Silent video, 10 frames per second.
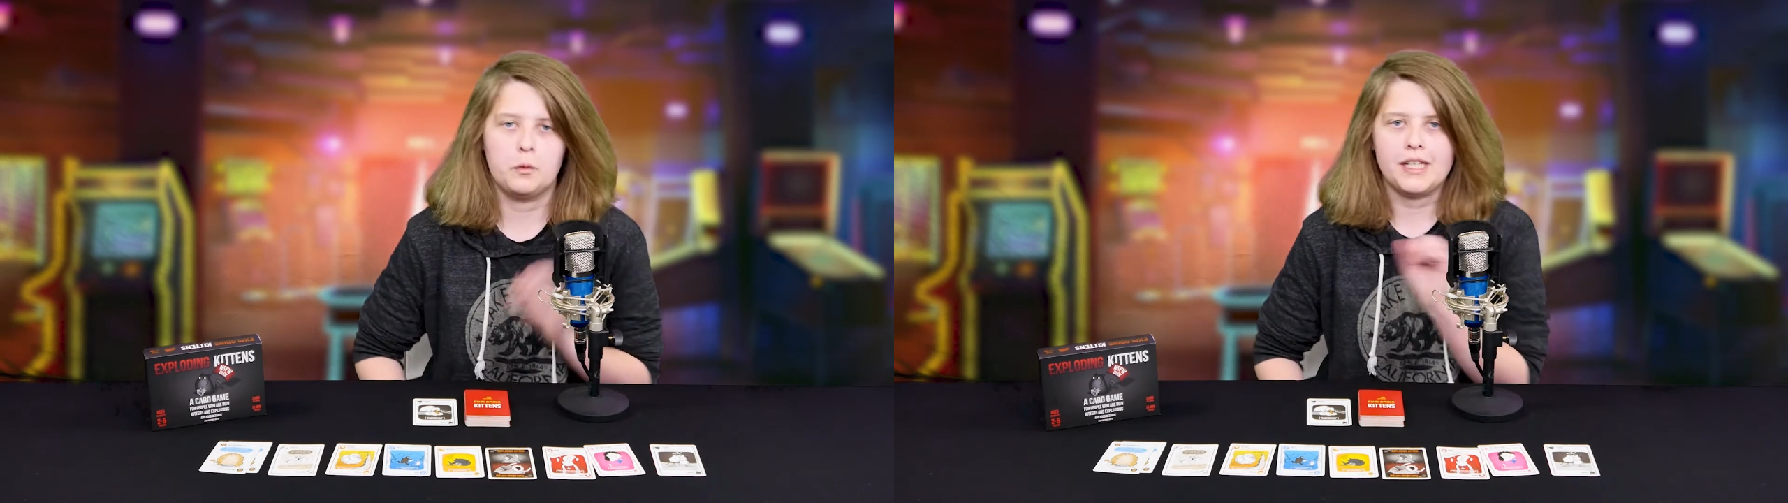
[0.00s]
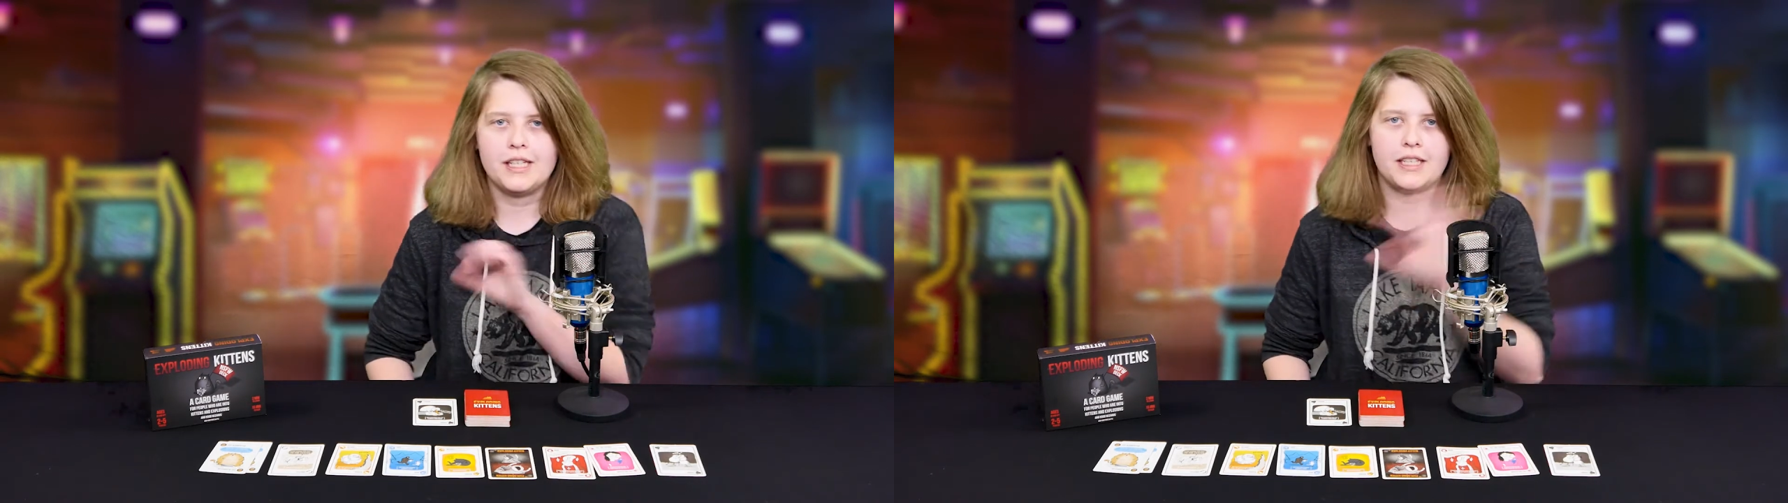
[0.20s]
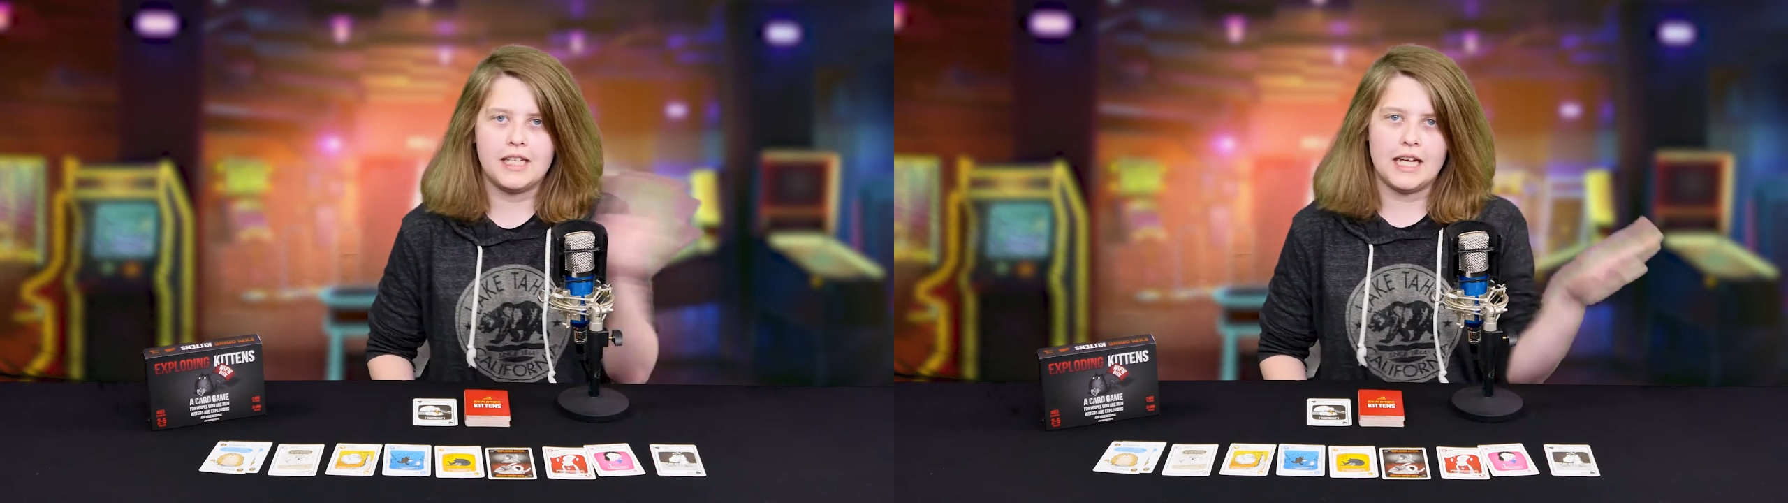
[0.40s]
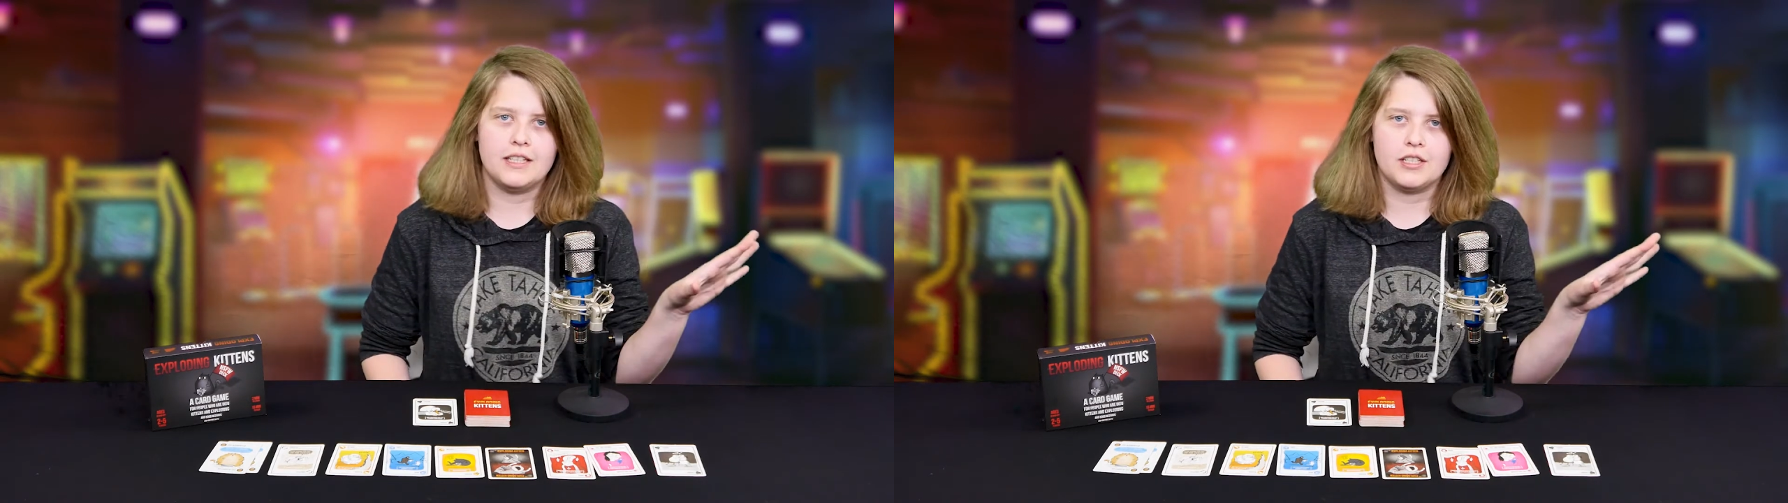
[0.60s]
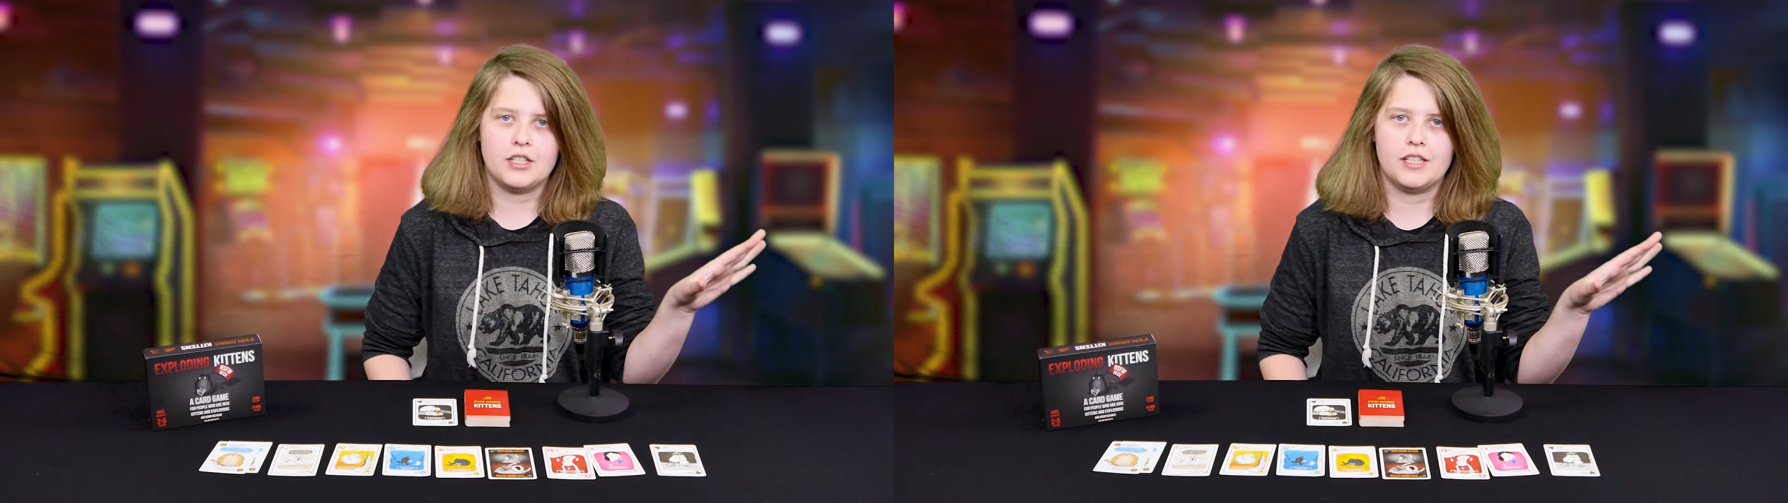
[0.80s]
we get
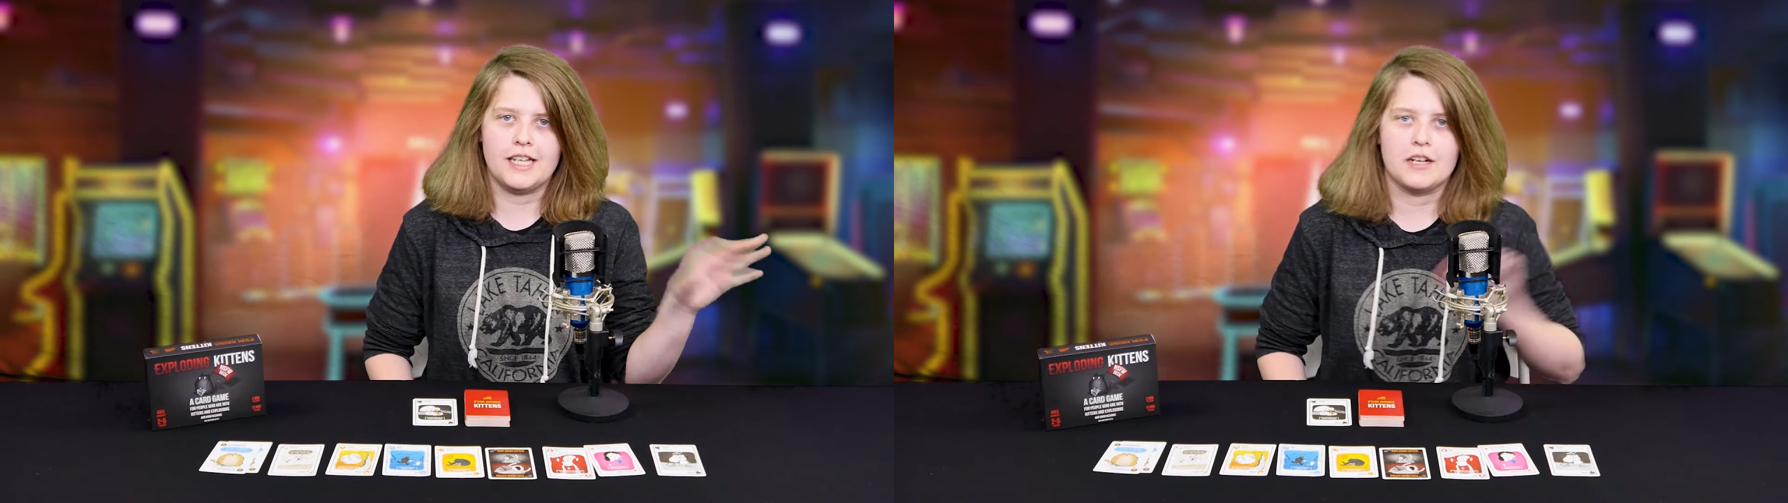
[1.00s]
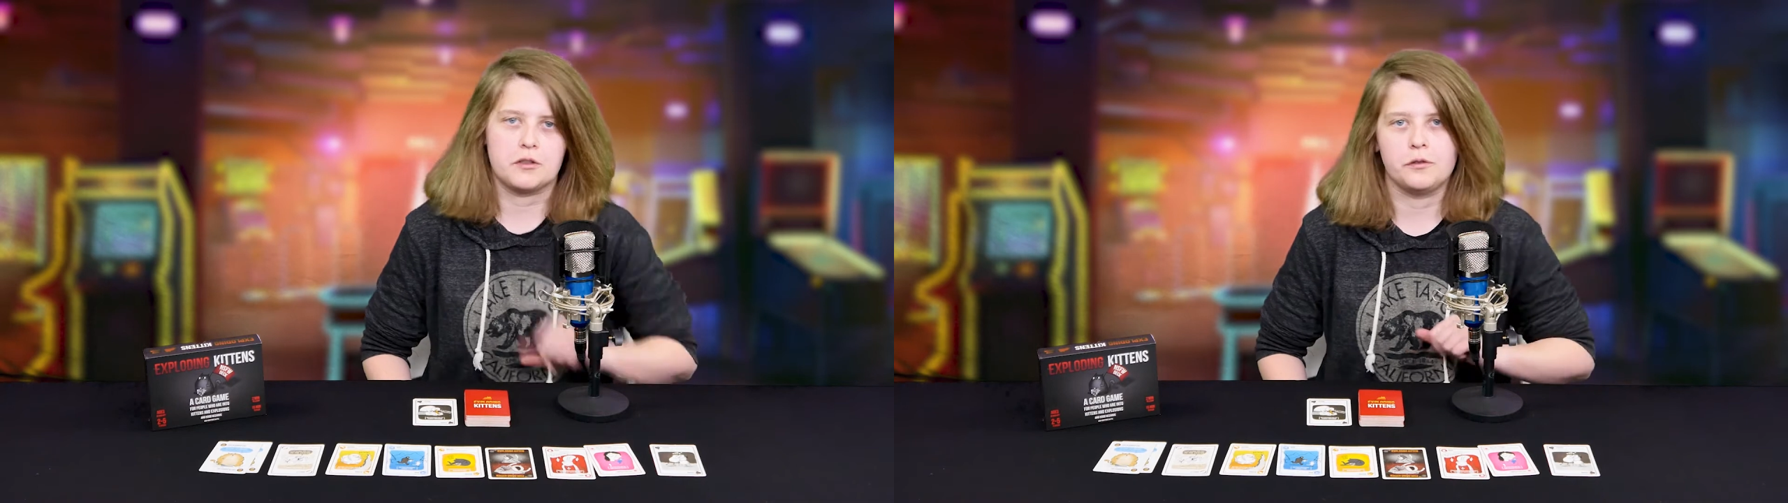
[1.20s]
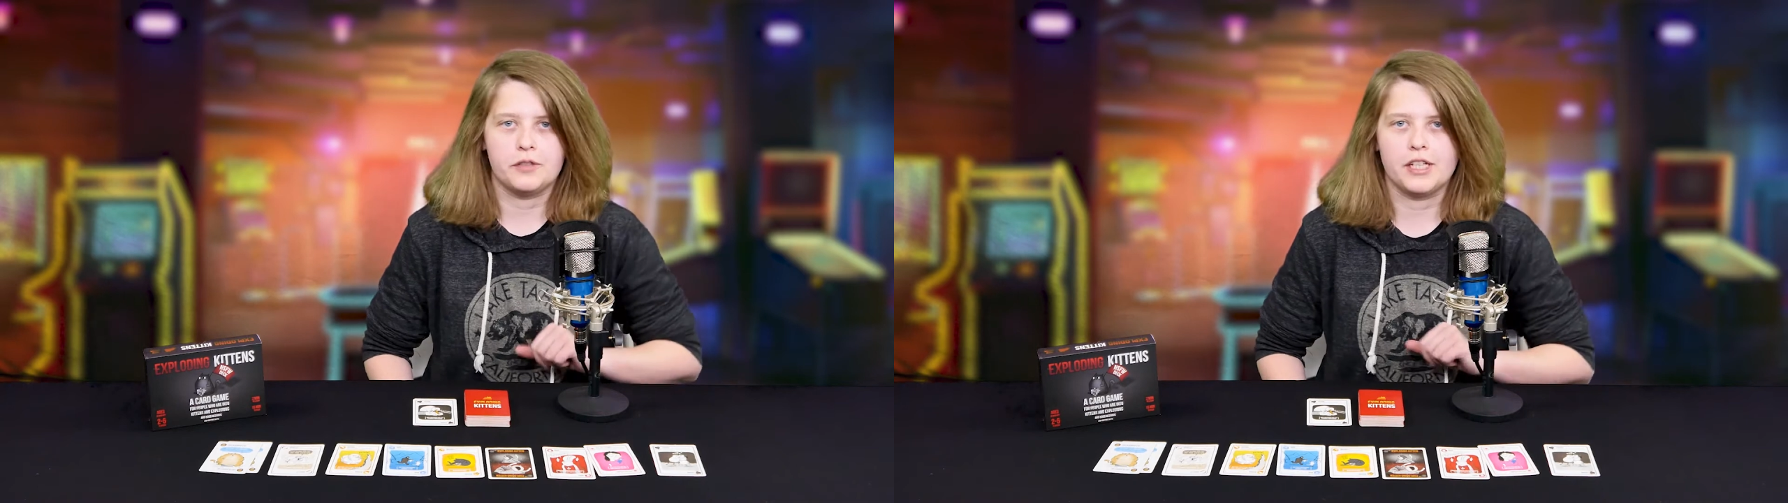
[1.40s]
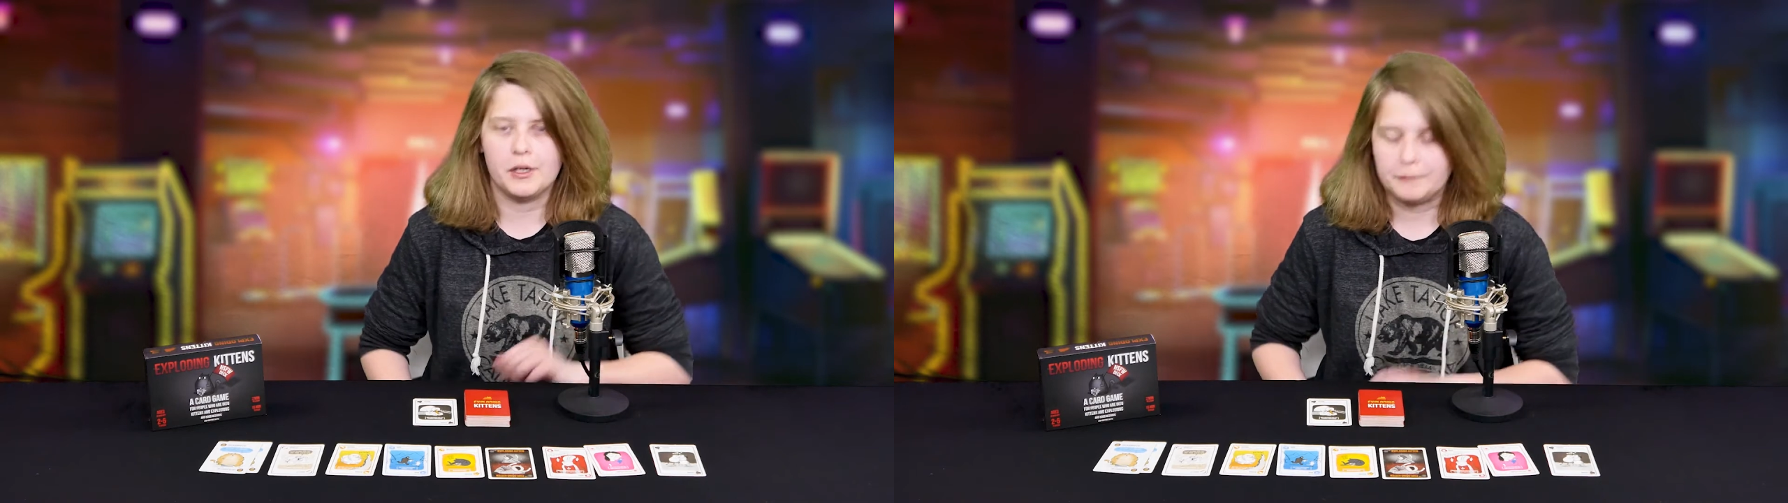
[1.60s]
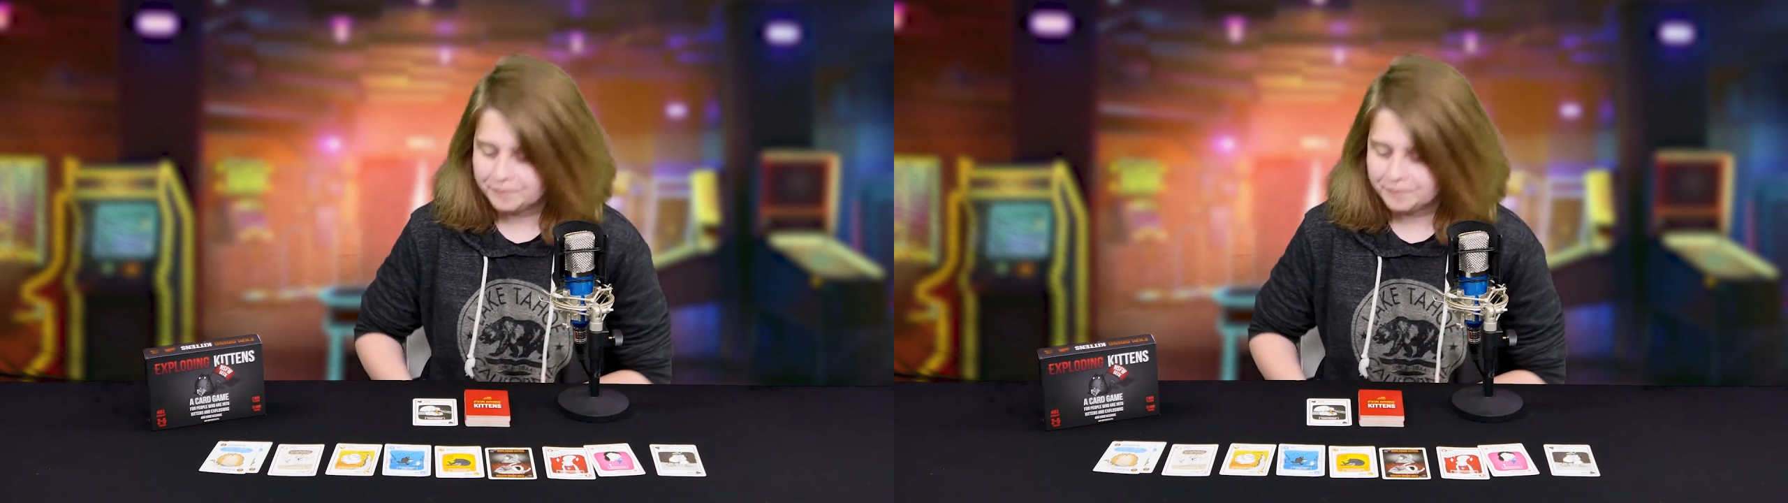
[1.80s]
into the actual video.